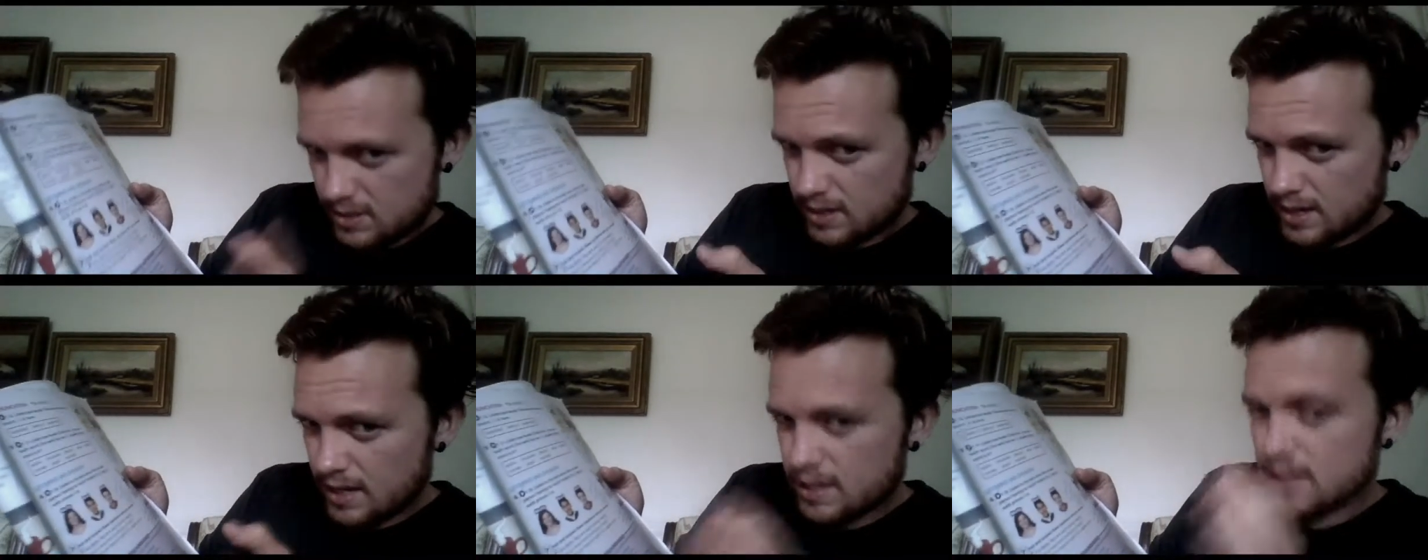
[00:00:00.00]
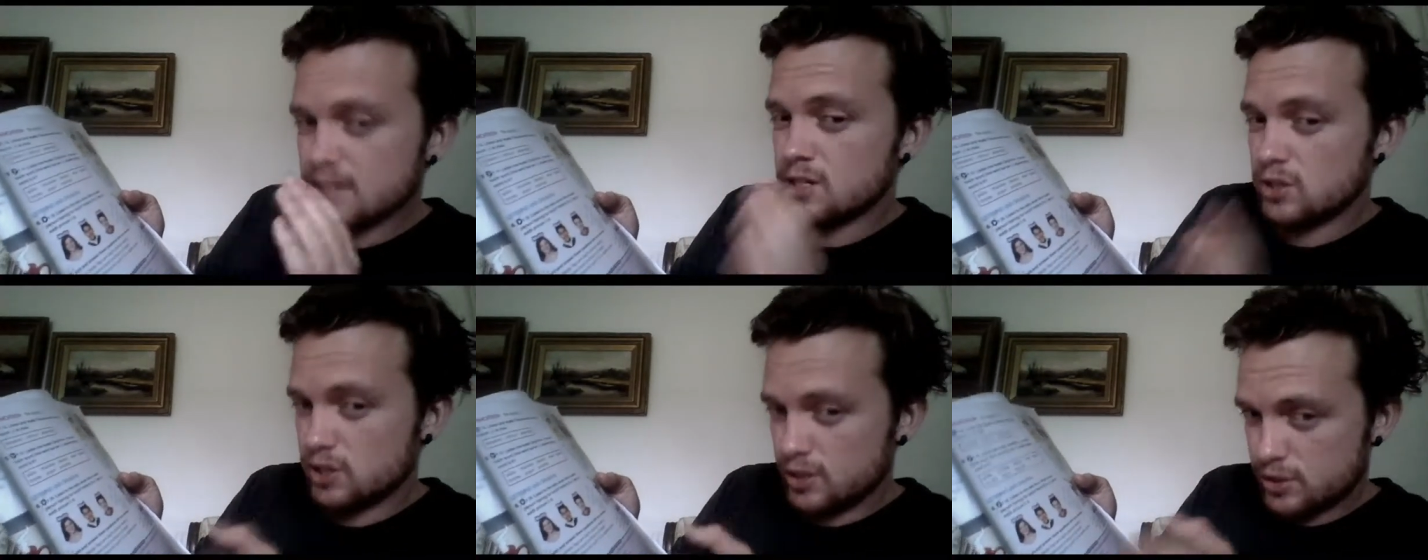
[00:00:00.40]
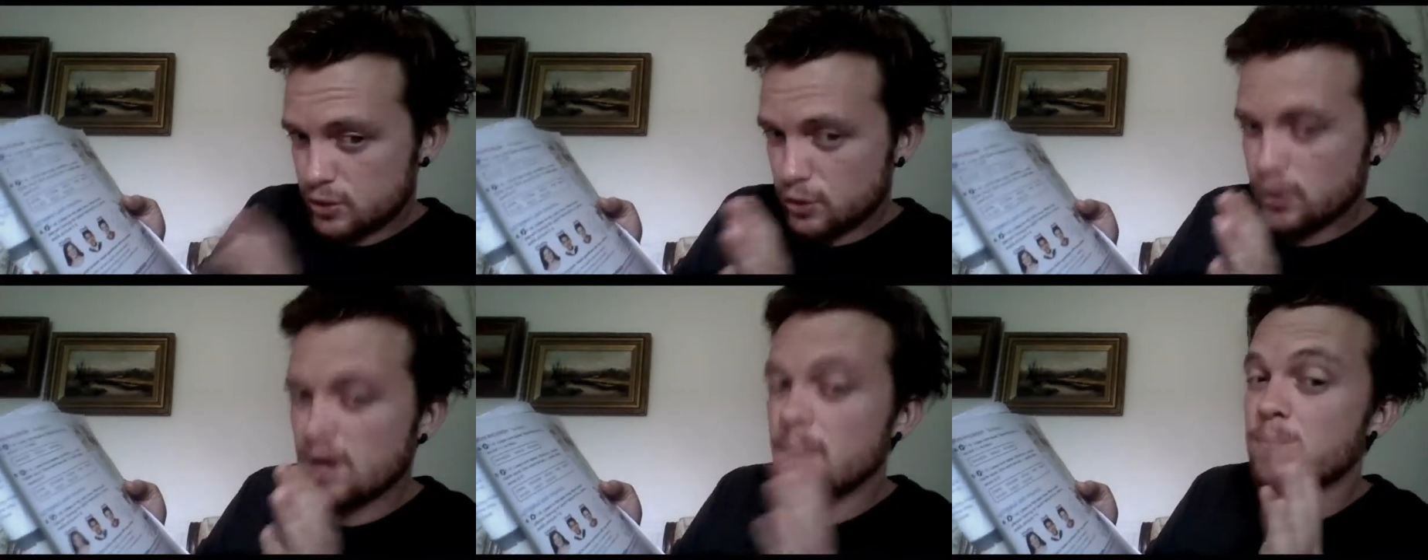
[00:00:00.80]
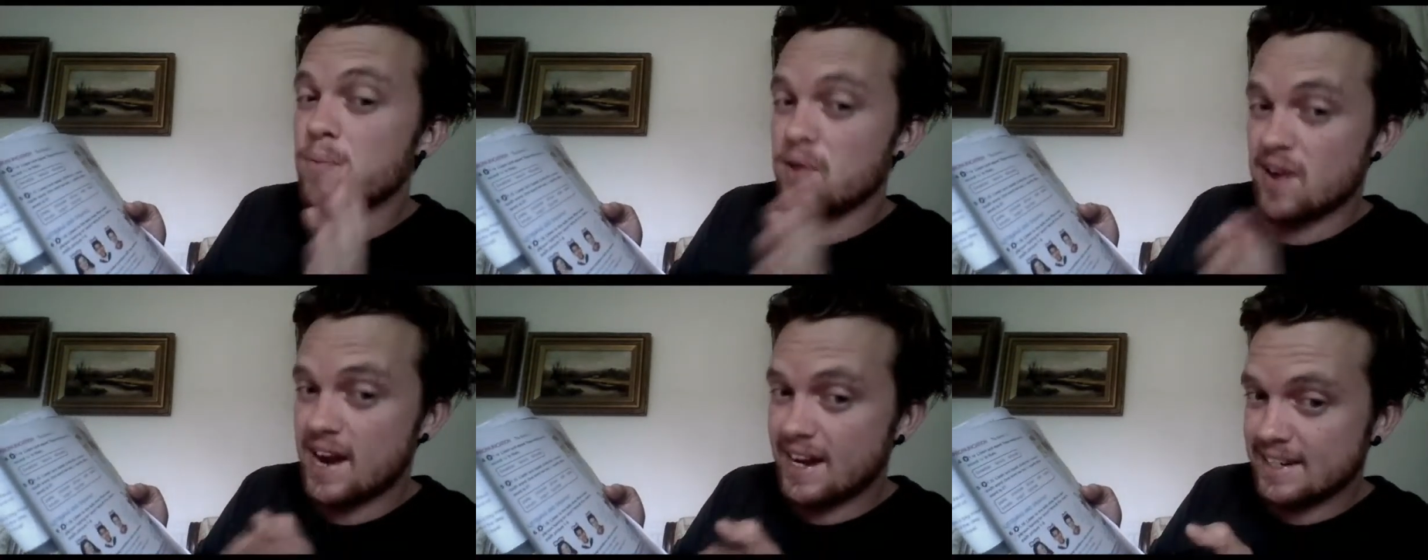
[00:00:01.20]
Okay, this is just so you can
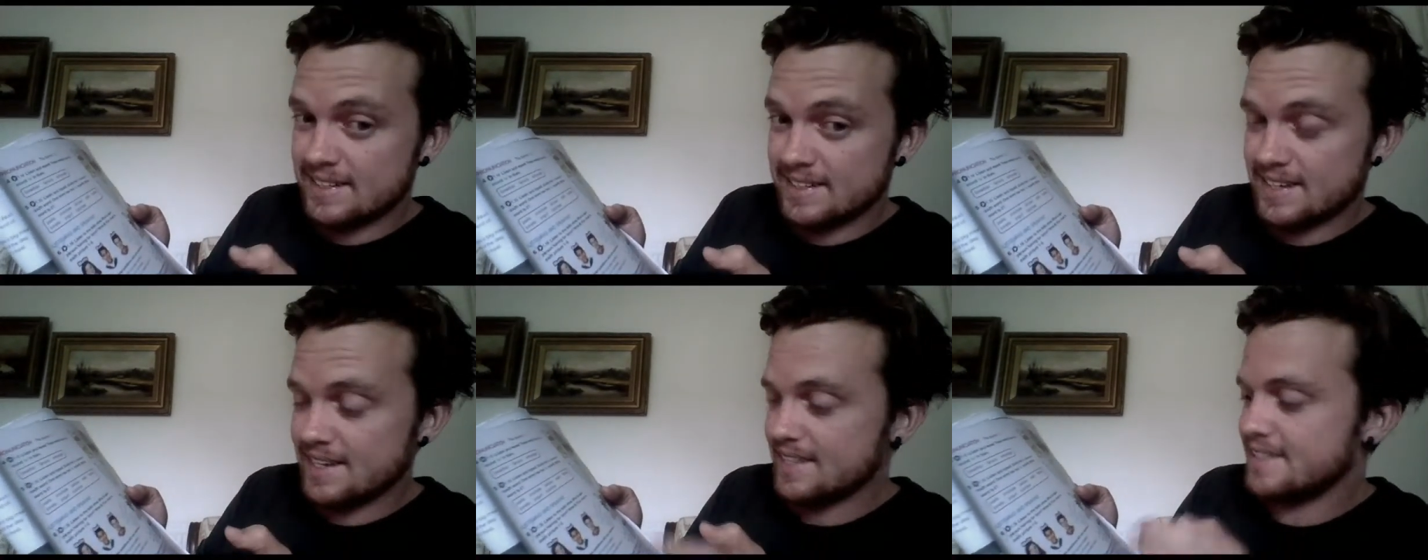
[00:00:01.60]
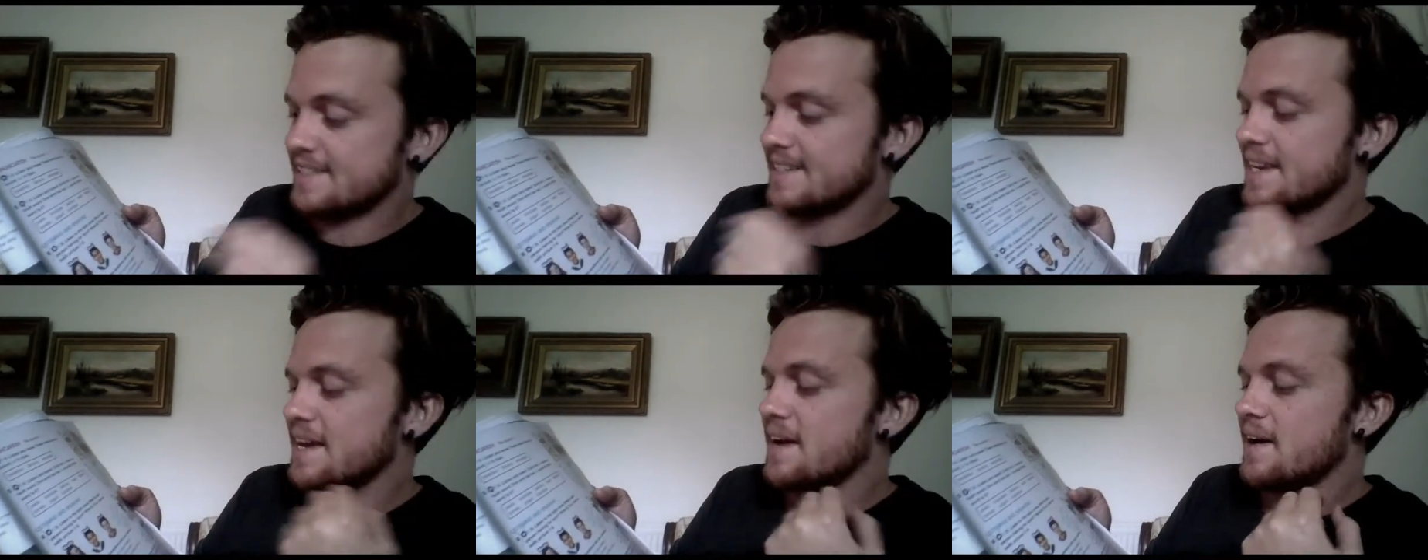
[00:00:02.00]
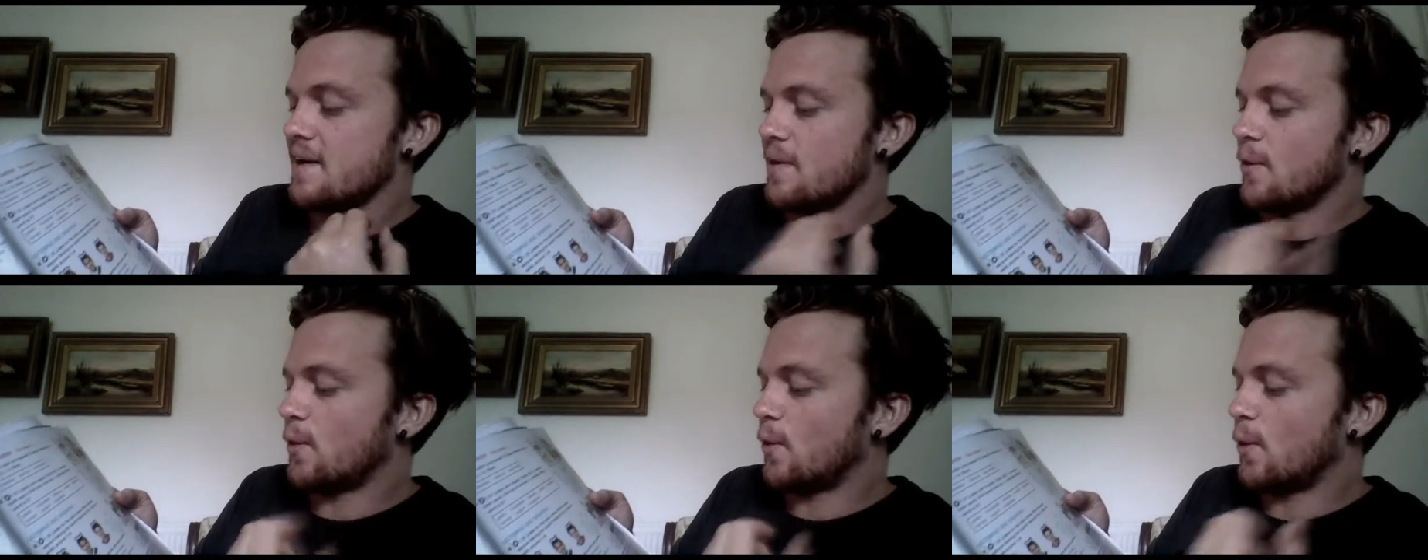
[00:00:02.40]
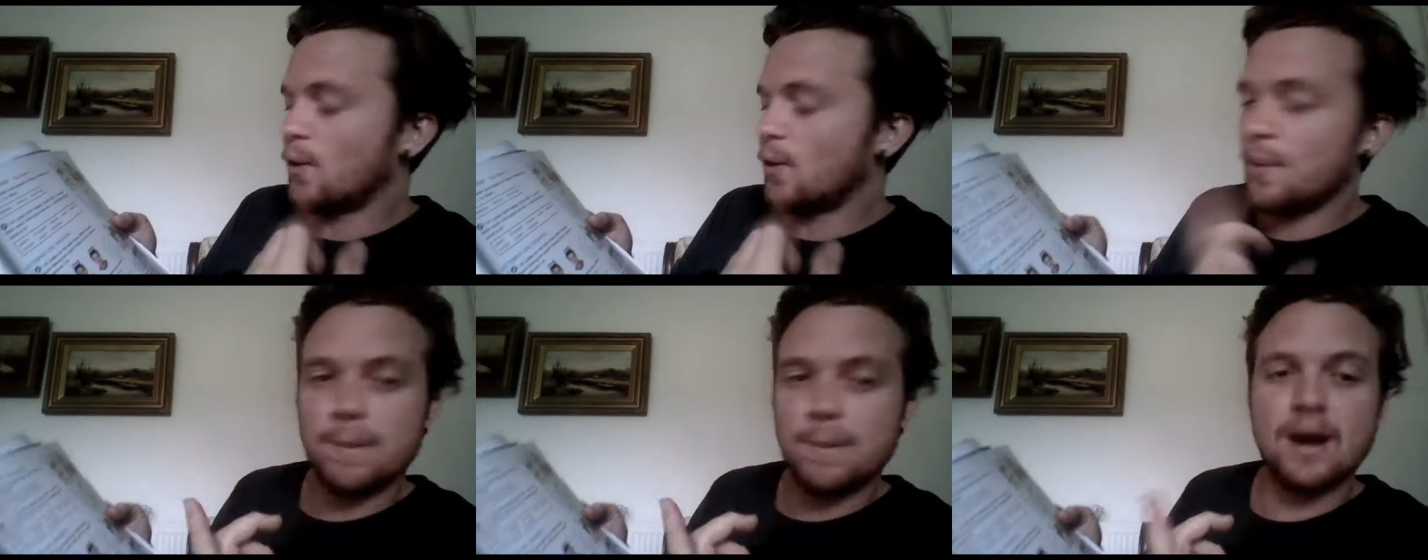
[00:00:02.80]
practice
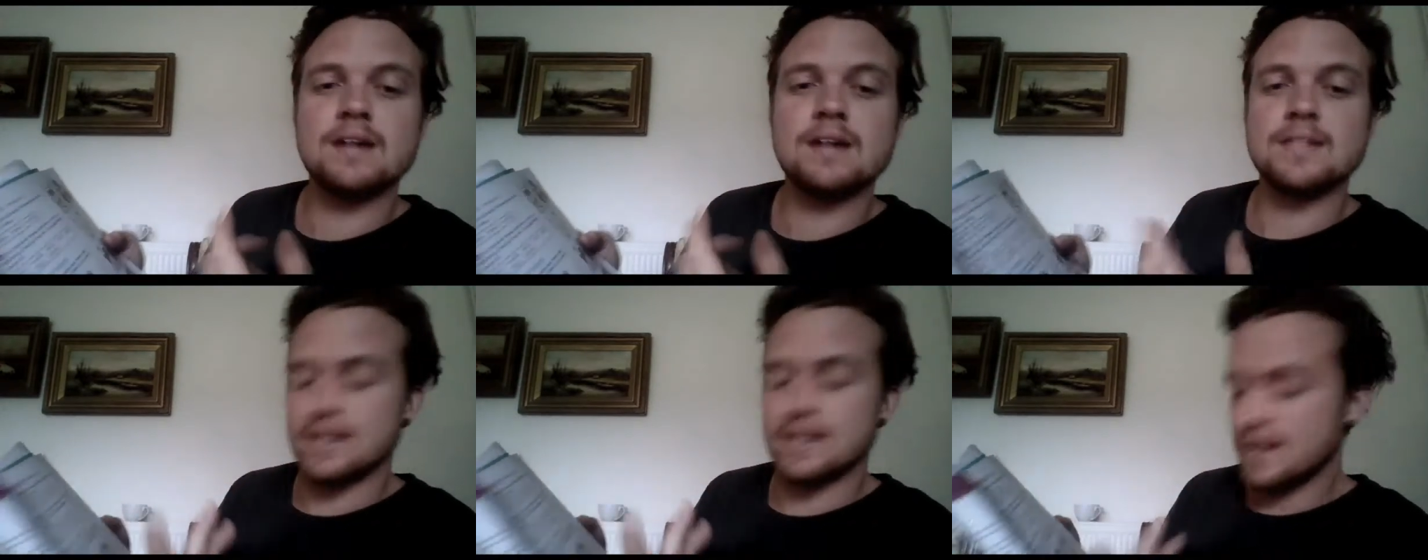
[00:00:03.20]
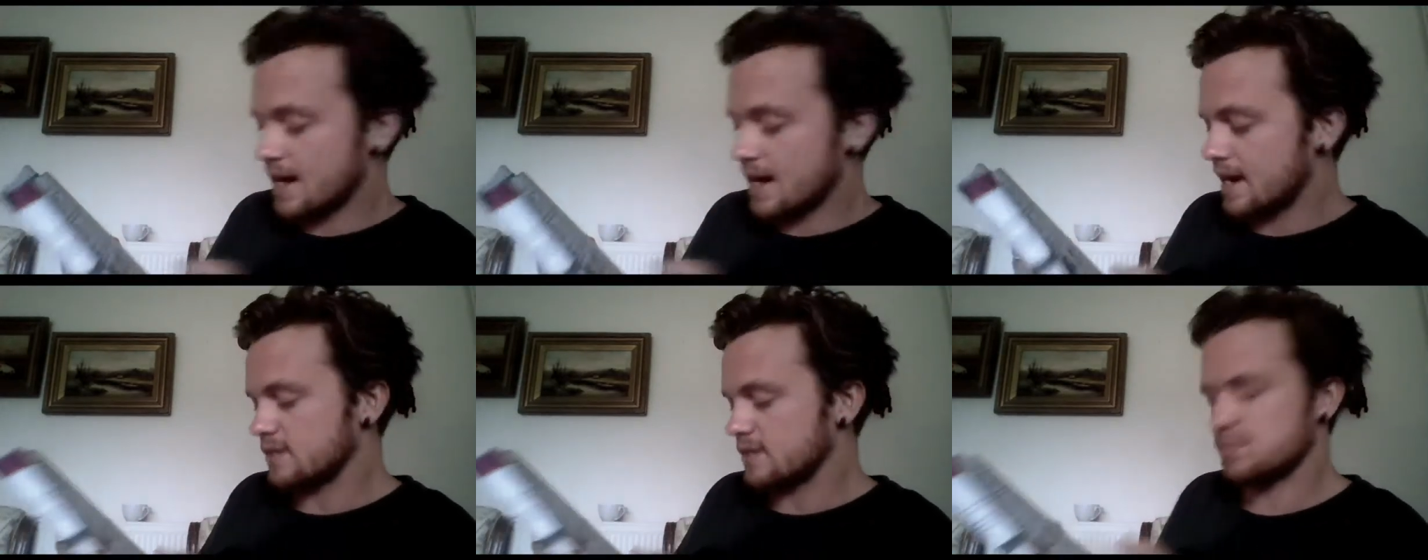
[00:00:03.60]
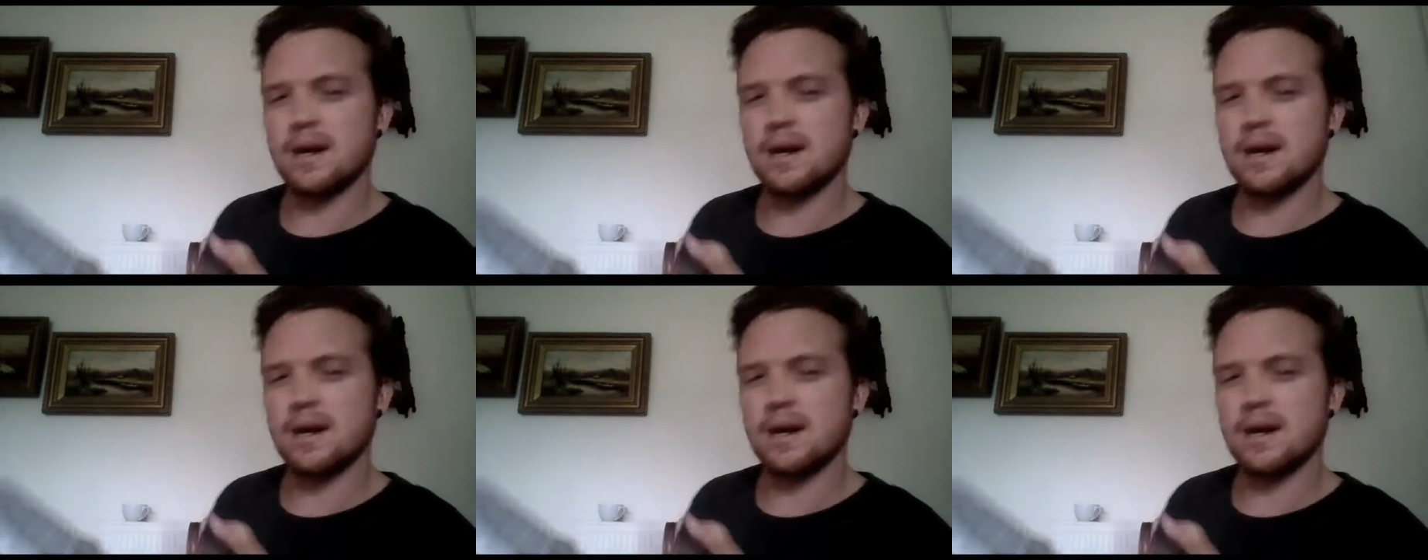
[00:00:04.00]
or, but, and.